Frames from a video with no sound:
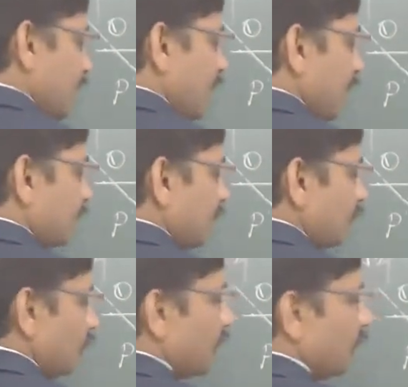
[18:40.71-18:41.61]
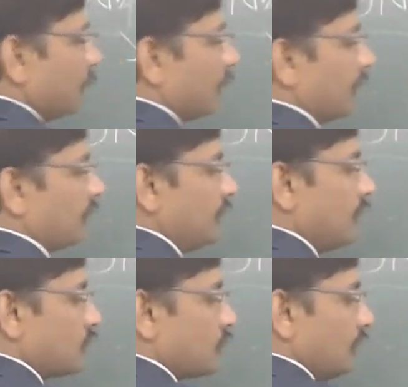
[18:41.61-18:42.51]
direction actually you can put it.
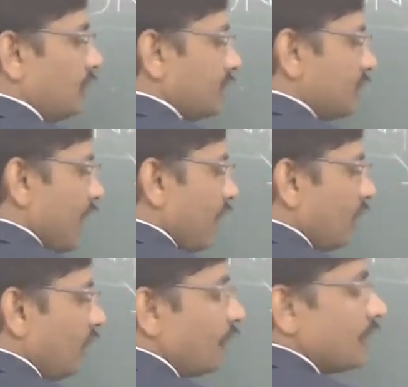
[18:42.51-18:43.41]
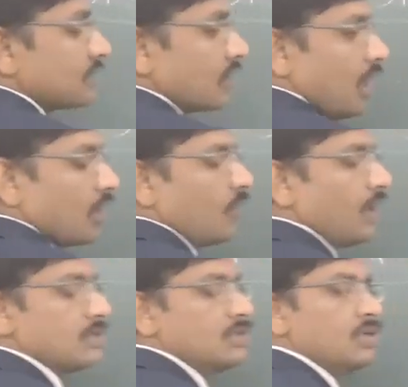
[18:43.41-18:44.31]
So this arrow, if it is
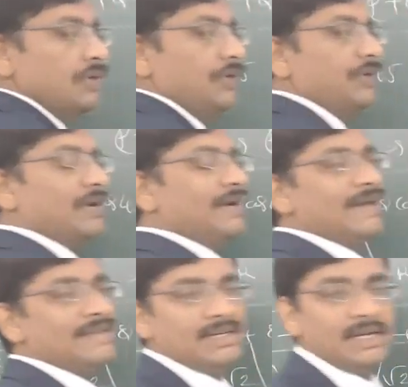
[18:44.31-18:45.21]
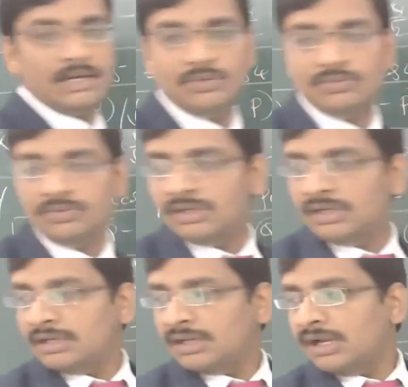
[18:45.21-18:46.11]
clockwise, you treat as negative.
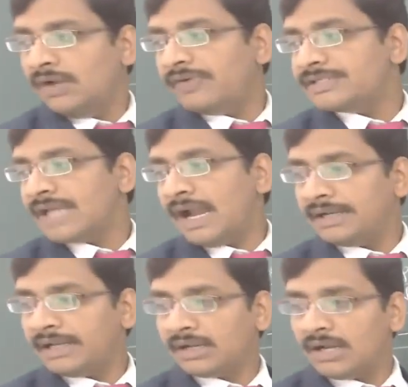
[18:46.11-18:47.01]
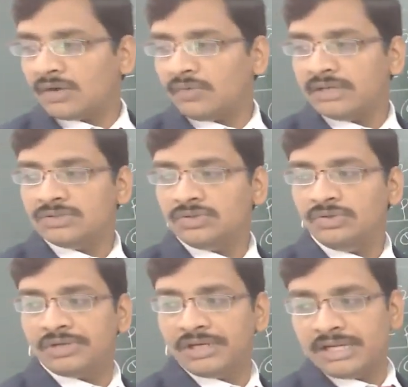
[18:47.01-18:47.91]
If it is anti-clockwise,
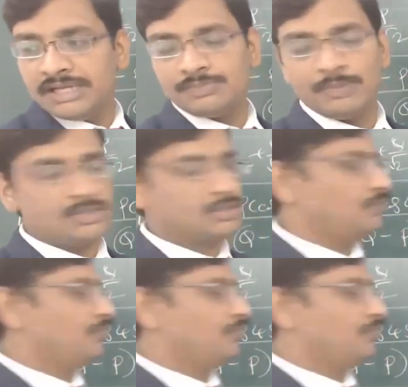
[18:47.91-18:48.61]
you treat as positive.